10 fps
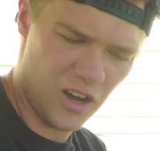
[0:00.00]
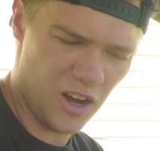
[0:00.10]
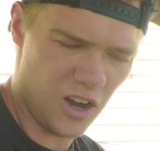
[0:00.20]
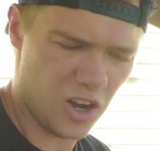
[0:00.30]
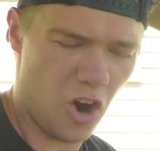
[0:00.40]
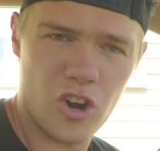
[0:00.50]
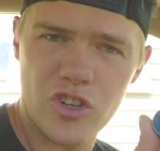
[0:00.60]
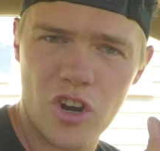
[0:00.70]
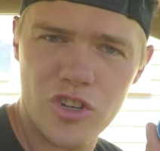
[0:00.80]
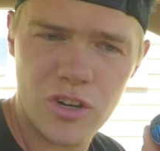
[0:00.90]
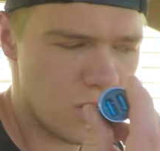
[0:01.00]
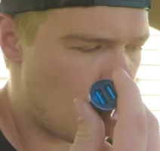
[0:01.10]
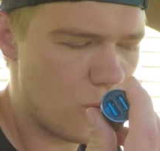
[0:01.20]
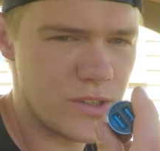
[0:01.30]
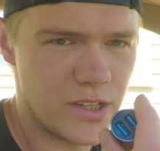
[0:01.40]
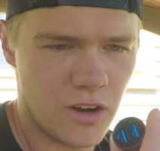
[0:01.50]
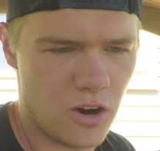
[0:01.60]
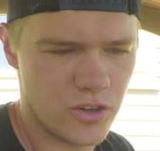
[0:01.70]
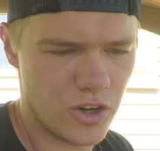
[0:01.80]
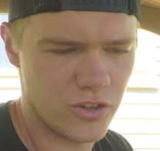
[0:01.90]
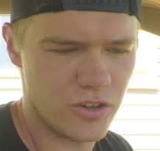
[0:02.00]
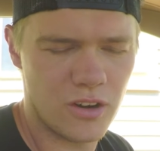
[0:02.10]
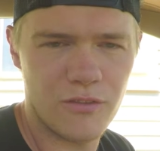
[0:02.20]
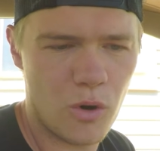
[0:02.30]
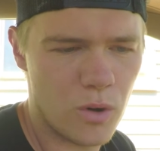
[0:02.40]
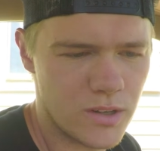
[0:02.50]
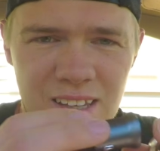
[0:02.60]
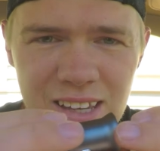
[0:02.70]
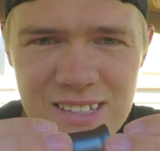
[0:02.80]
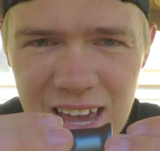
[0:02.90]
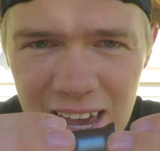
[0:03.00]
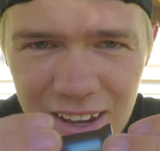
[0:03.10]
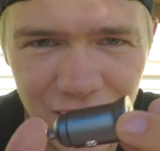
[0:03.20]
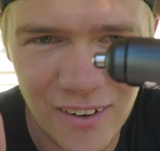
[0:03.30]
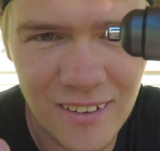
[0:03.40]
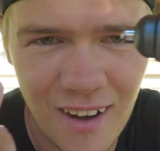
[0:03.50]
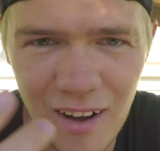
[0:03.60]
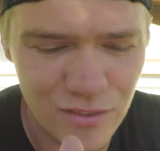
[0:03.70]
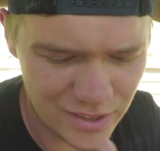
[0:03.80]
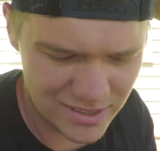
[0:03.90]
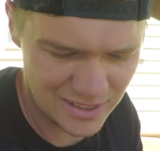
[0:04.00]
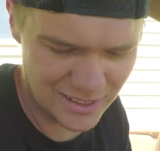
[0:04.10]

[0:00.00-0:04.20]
A car charger. Always need a car charger. Of course, it's Anchor, obviously.